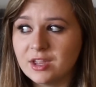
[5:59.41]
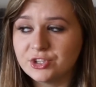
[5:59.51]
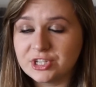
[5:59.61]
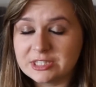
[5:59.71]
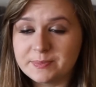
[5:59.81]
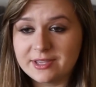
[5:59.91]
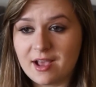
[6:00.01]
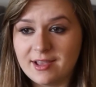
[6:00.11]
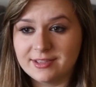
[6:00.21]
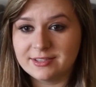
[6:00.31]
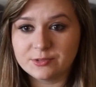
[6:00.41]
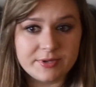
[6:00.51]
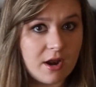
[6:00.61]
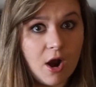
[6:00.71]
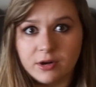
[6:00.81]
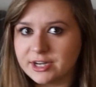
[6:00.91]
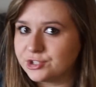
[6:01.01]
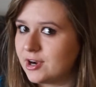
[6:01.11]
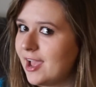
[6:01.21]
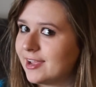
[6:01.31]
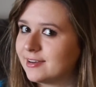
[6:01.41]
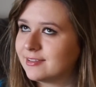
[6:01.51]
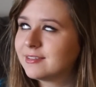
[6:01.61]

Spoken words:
just because we'd already tried.